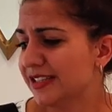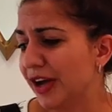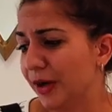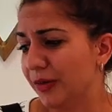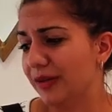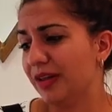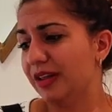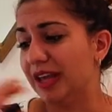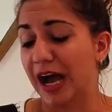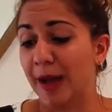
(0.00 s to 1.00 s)
So
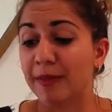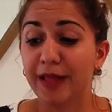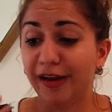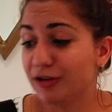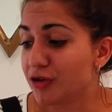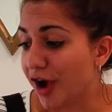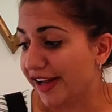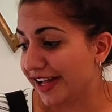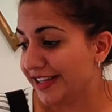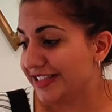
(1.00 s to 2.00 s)
yeah, I'm glad I
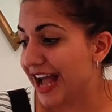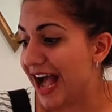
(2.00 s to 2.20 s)
tried it,